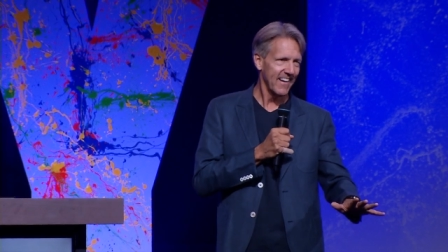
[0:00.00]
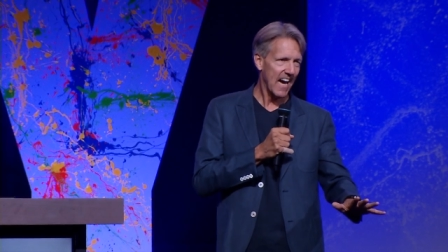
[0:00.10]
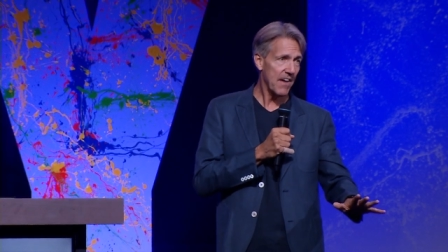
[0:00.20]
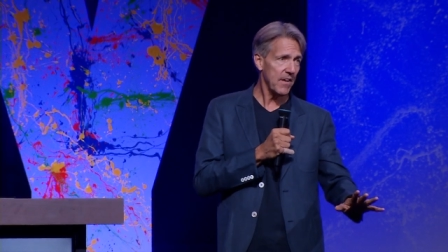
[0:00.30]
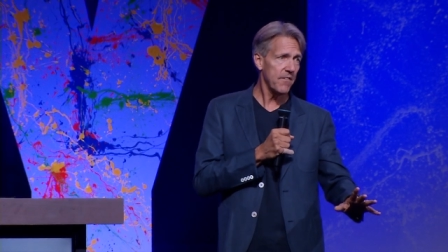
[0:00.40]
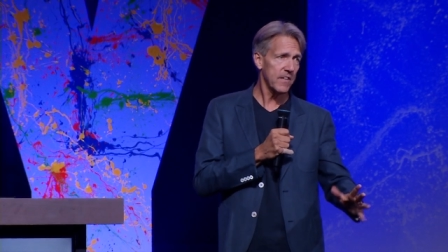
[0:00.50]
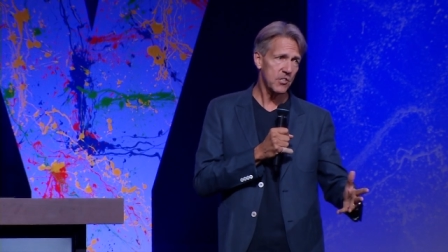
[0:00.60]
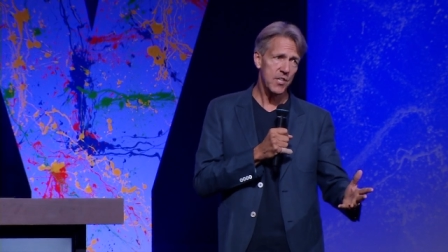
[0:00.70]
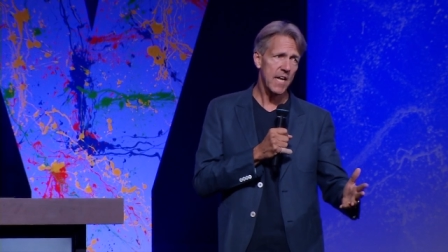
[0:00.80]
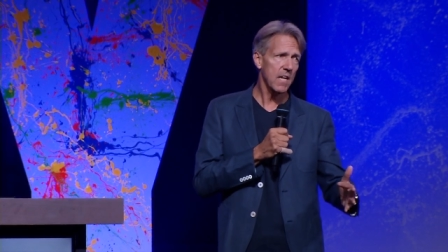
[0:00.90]
I've even
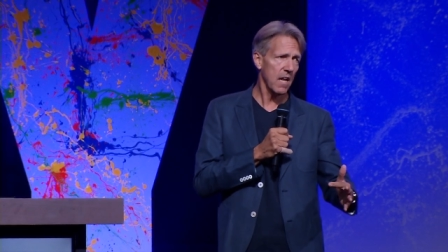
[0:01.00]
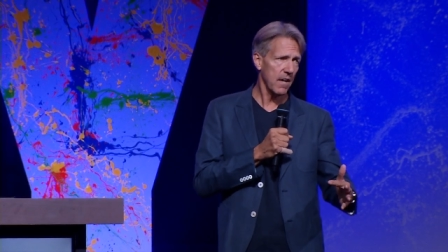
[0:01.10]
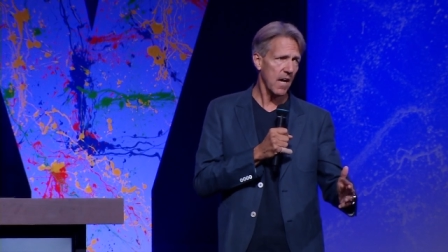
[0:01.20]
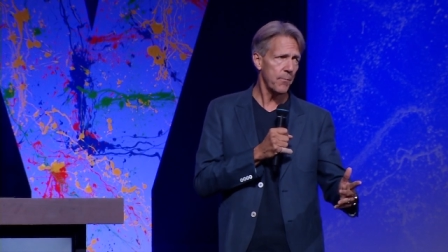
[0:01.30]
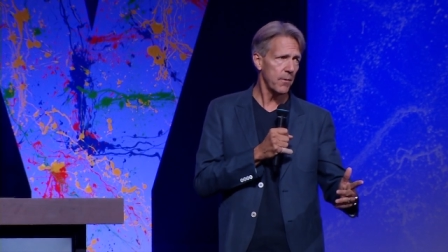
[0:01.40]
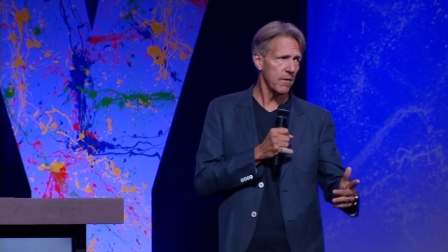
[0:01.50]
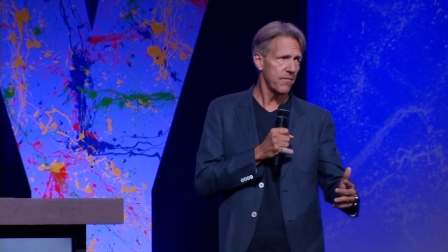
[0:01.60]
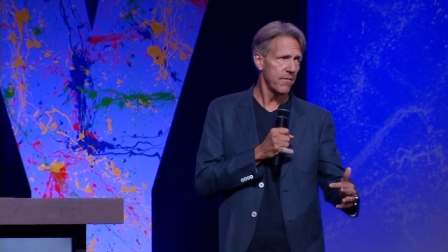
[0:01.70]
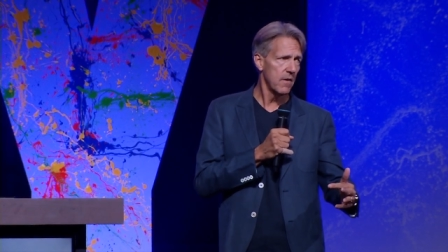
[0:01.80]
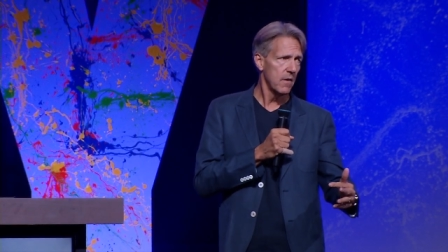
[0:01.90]
seen on a couple
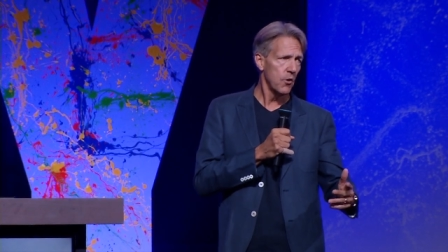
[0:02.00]
of